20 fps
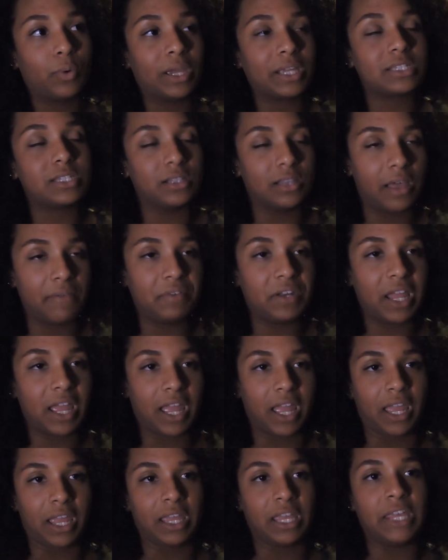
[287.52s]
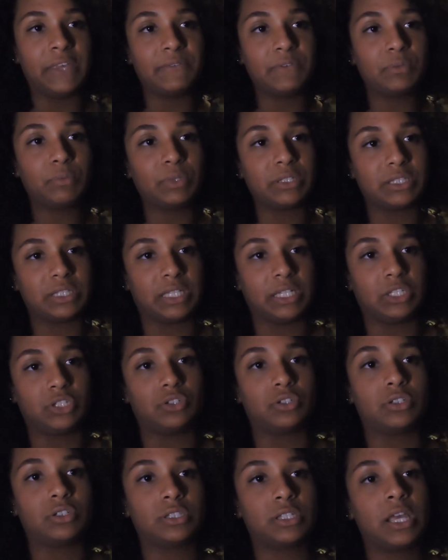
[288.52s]
to love and hate, even with
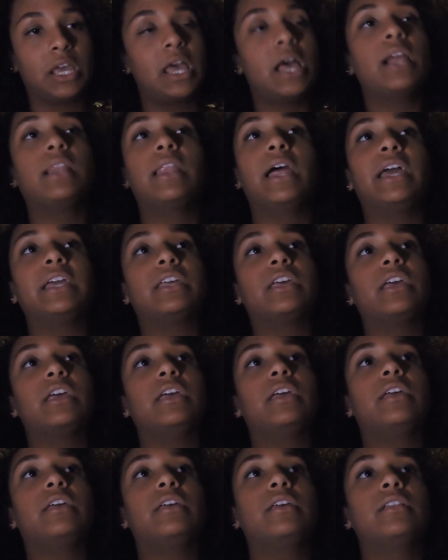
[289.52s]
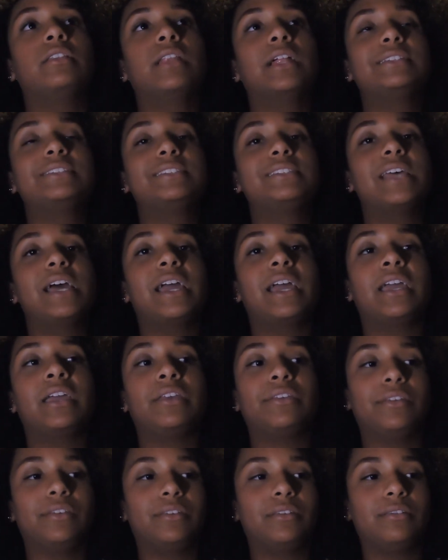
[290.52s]
teachers. Like, let's
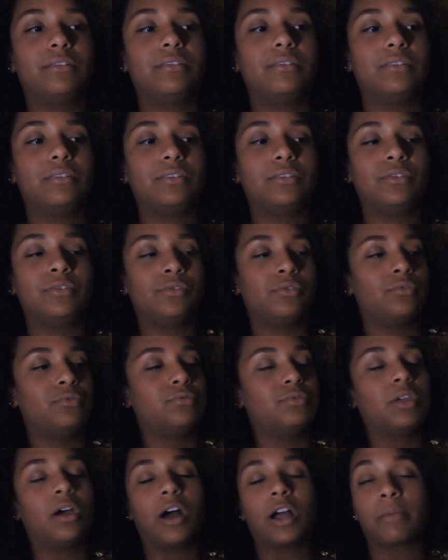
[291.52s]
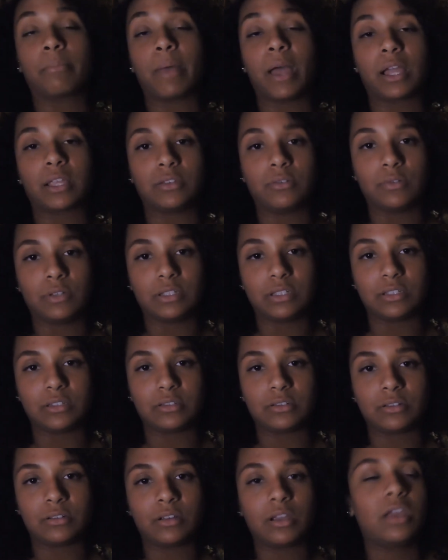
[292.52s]
say you talk back to a
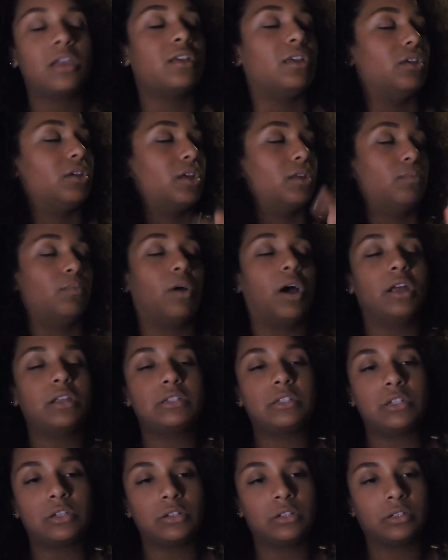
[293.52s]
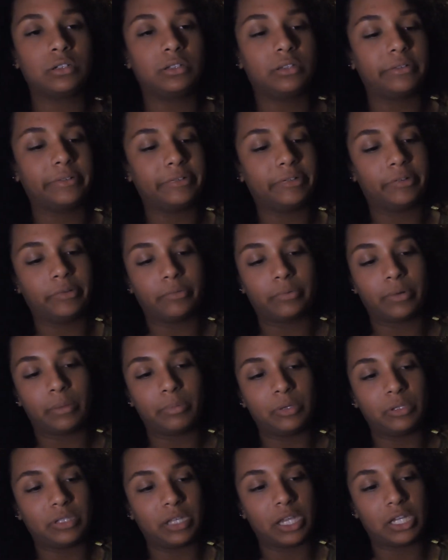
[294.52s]
teacher. You can watch your little
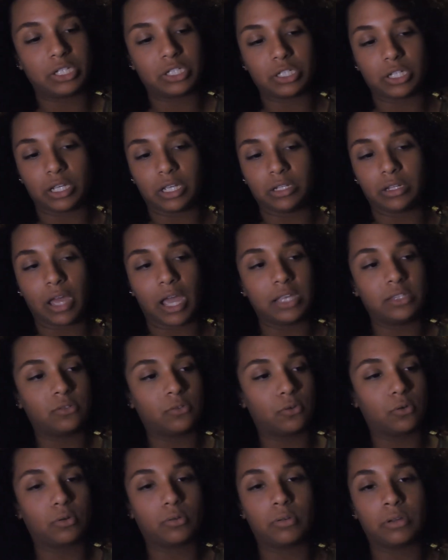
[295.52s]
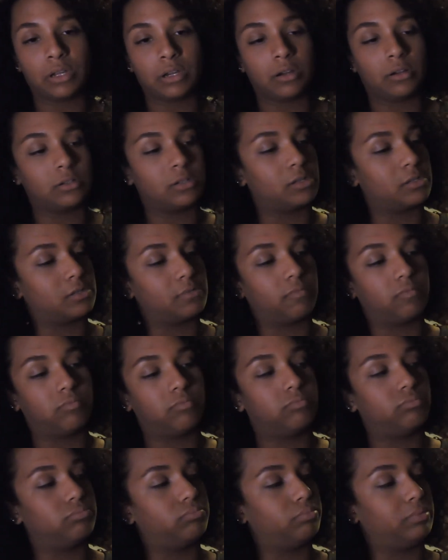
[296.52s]
reputation, high school career just
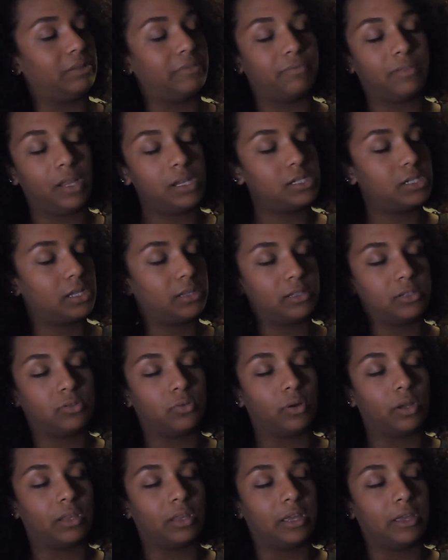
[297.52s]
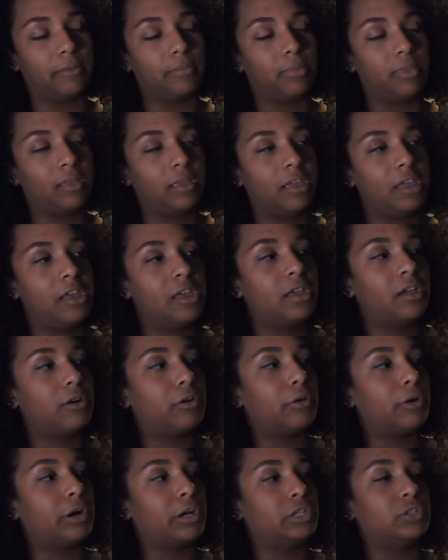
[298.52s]
be flushed down the toilet,
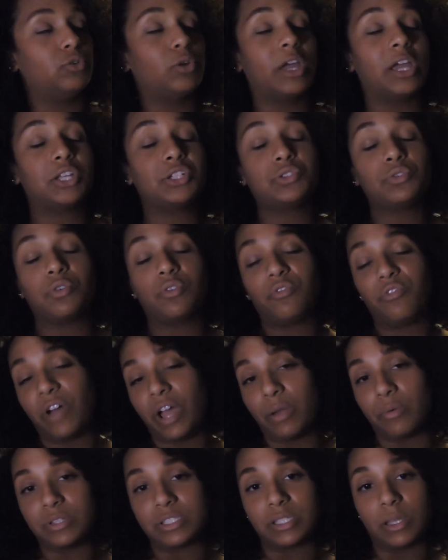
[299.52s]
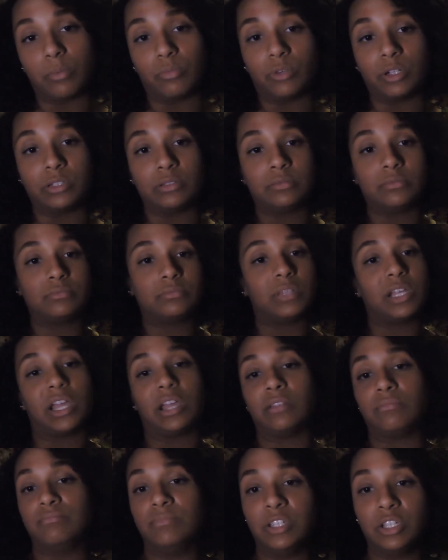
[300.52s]
or you get into a fight with someone
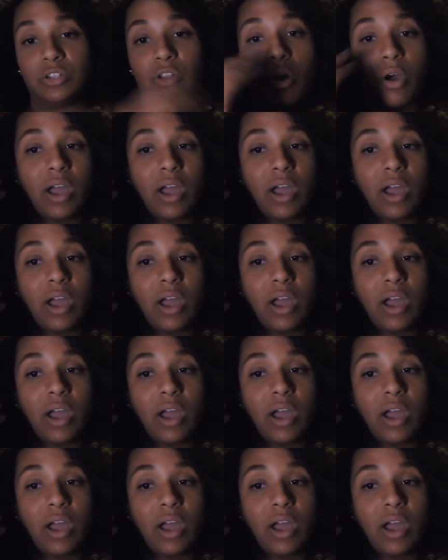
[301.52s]
and, you know,